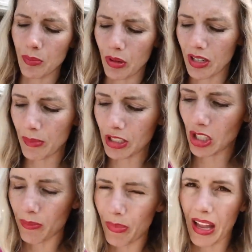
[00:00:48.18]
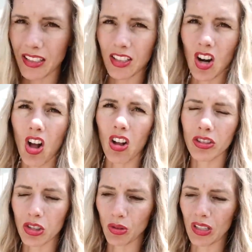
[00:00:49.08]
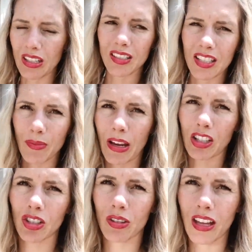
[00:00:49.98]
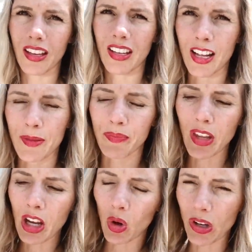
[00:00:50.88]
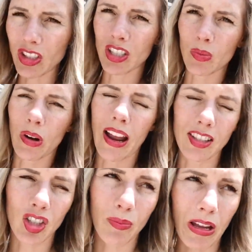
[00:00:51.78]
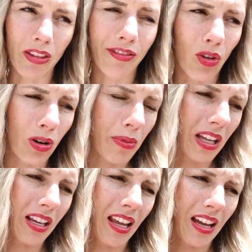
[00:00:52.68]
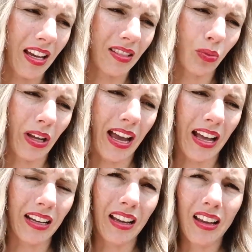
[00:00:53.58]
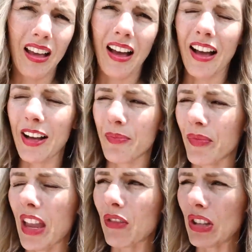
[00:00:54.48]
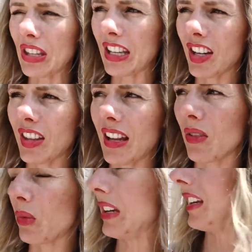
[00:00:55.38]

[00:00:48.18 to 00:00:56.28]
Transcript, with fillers: to pretty much abandon all duties to make sure that um, questions were answered by the foreman and we had um, everything here that we